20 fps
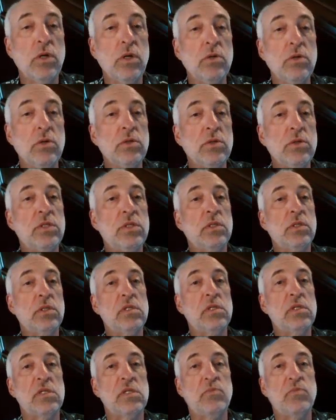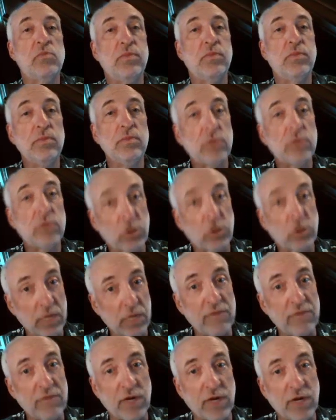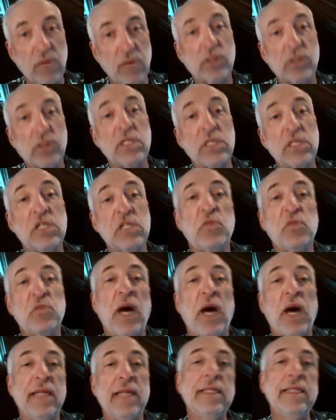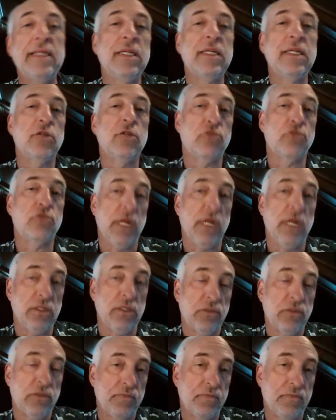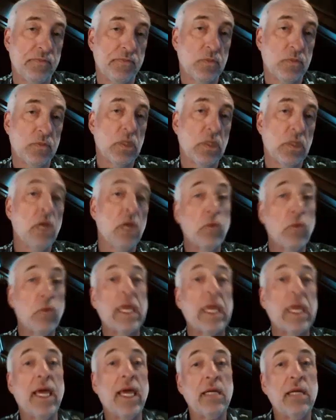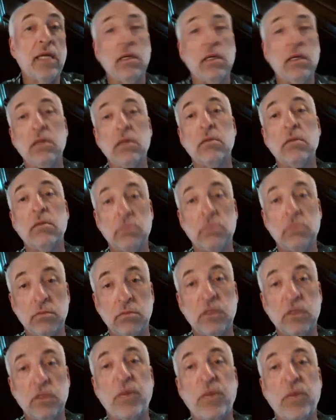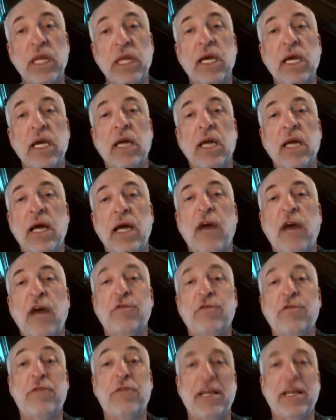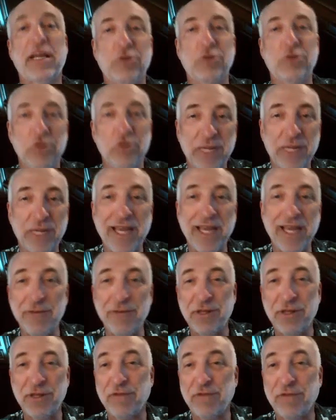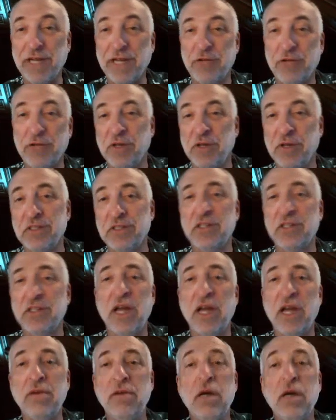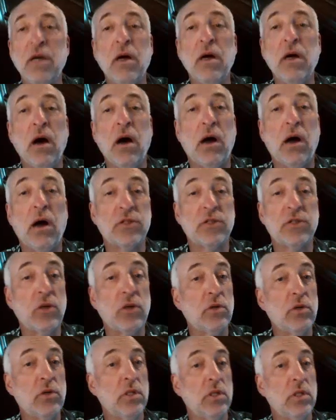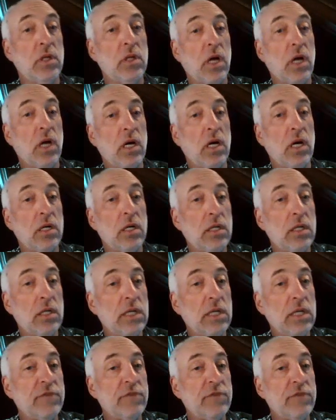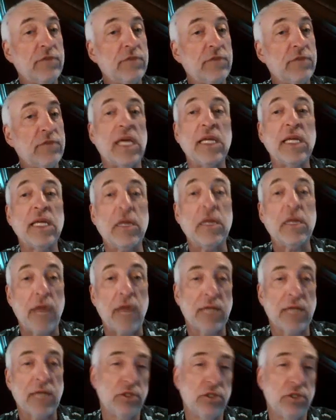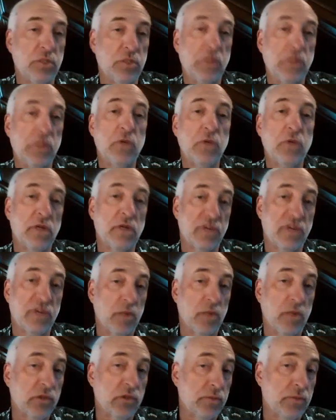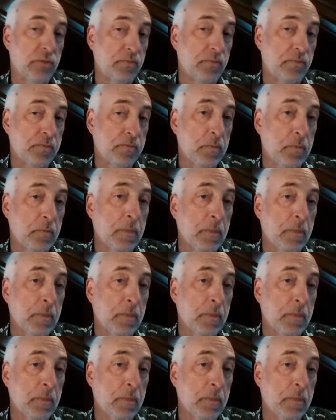were used to screen variables and to spot linear trends. We can, depending on how fractional we get with our factorial design, also investigate interactions between our variables.